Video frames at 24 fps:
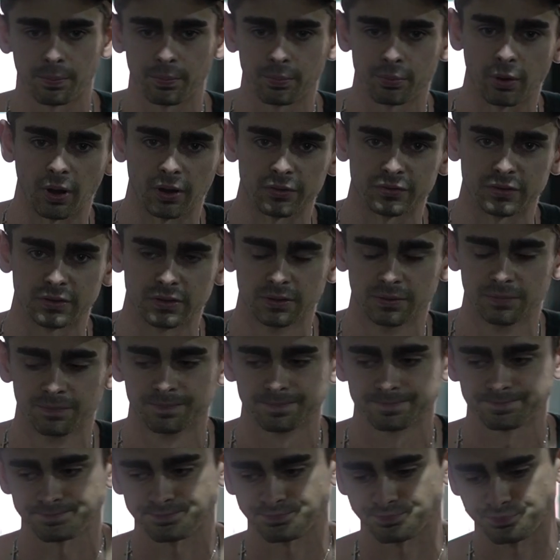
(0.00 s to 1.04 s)
pressing
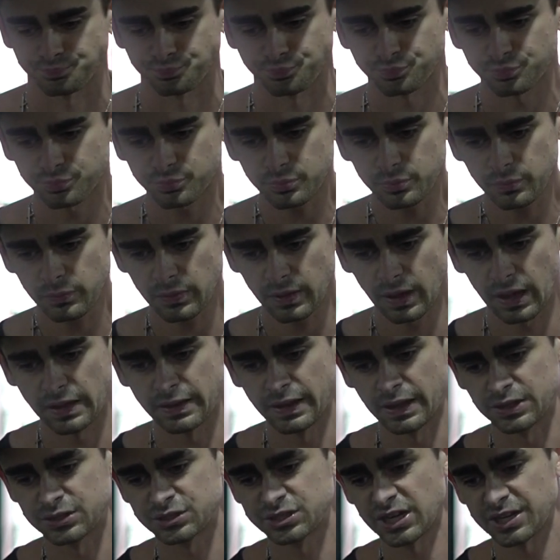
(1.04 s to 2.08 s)
and
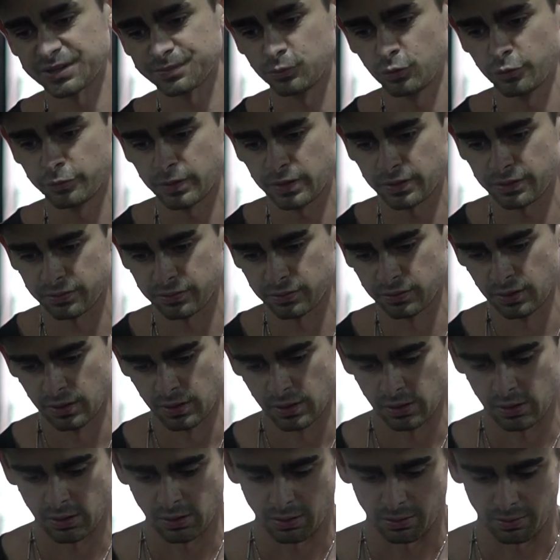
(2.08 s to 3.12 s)
like chest movements,
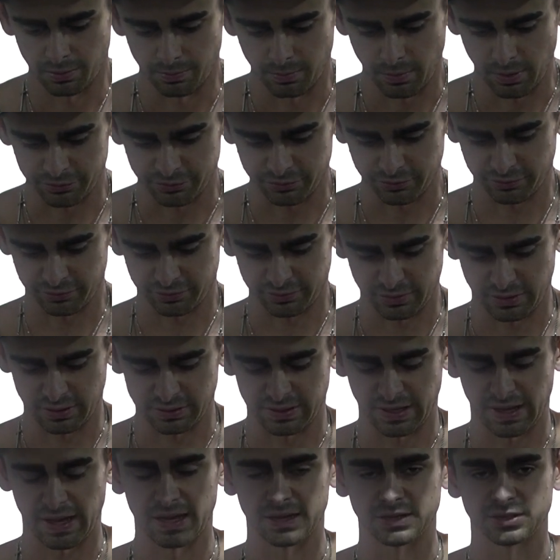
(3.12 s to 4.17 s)
muscles
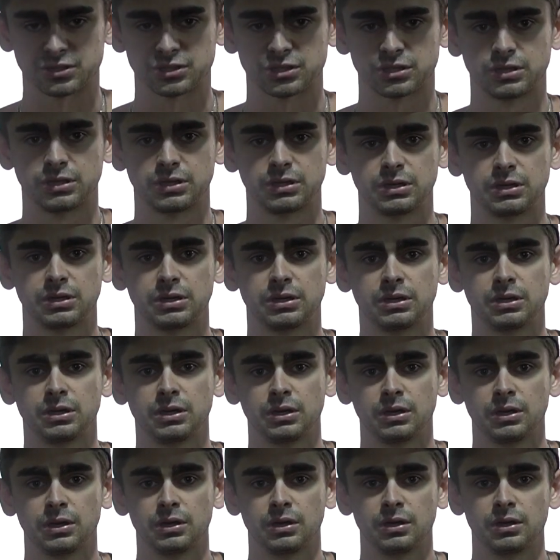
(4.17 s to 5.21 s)
attach
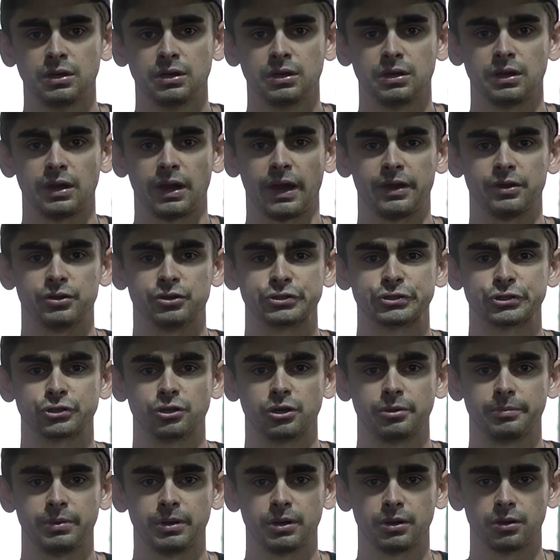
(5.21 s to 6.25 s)
at your
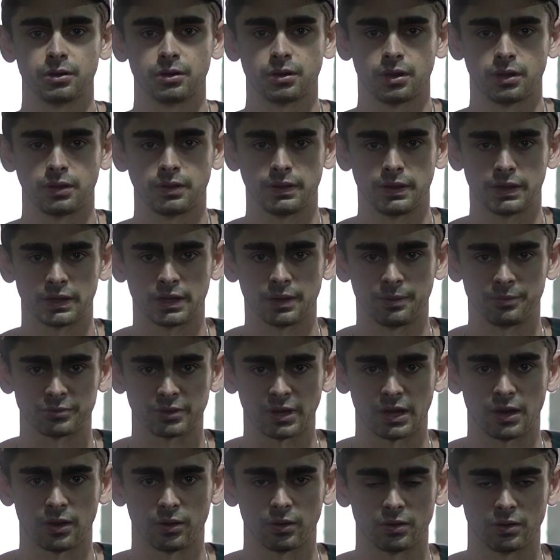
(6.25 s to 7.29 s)
sternum here and it comes
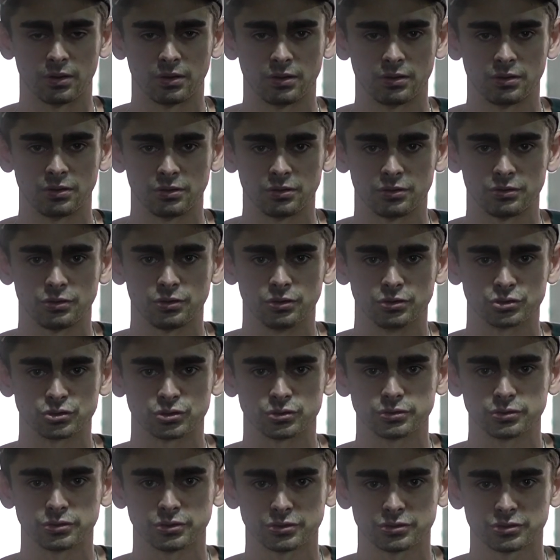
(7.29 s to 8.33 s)
out to your
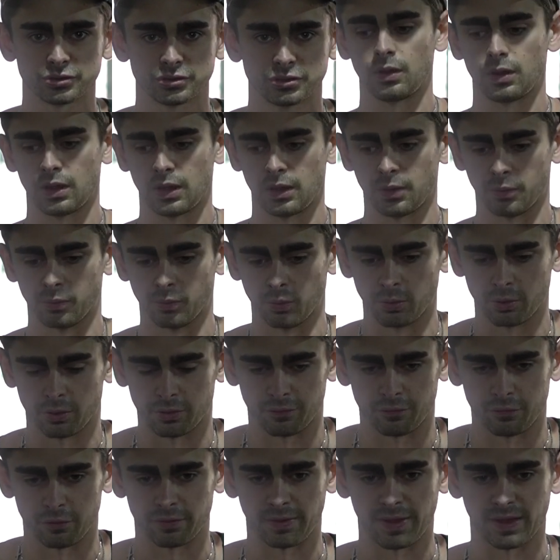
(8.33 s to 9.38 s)
shoulders, and we're working
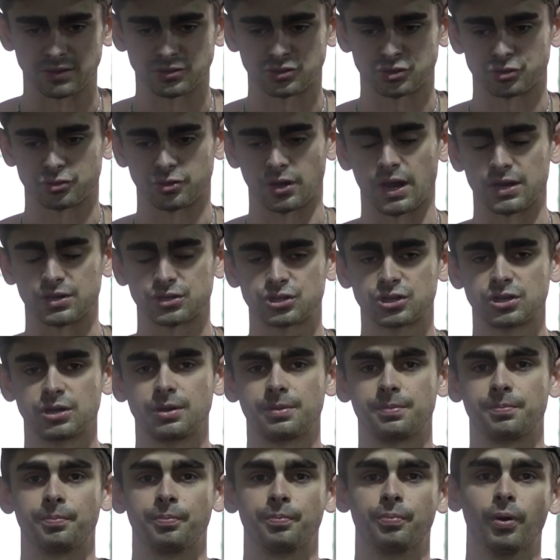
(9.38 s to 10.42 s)
for that stretch.
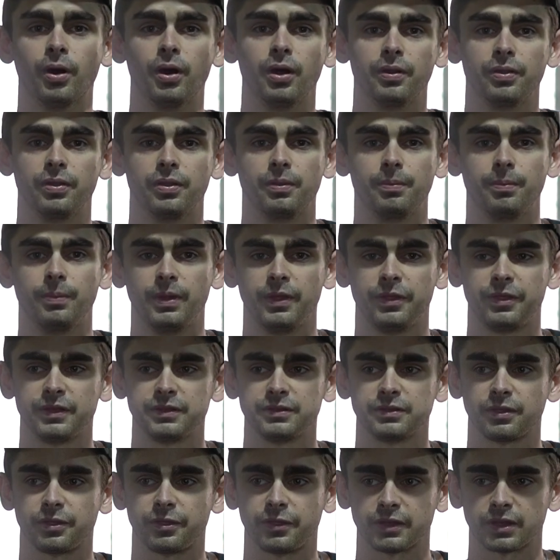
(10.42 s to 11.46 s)
But the main thing
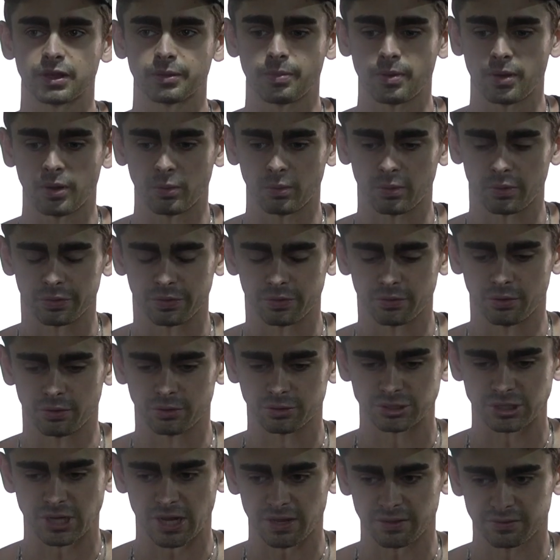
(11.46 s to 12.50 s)
to think about with your
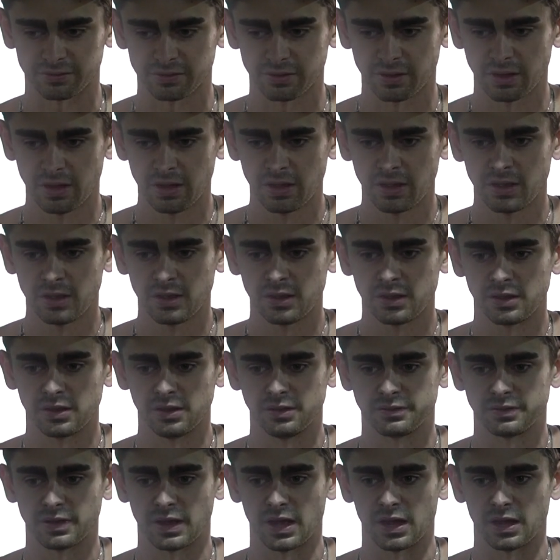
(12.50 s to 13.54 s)
chest
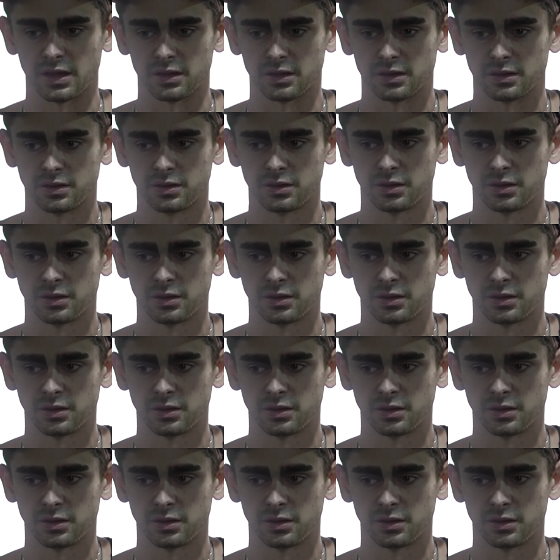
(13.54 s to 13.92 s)
is that